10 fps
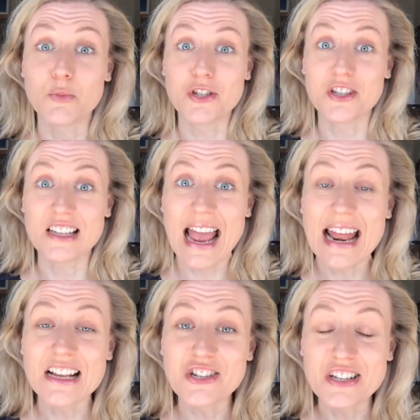which is the
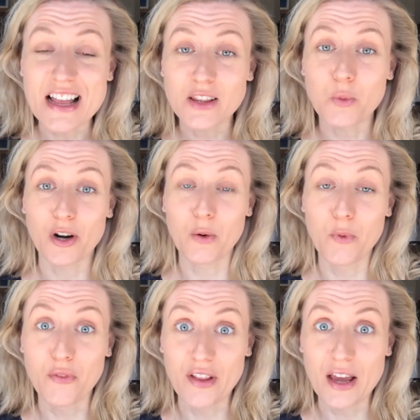energy network
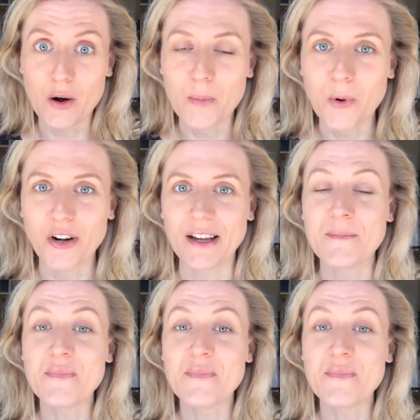within our body.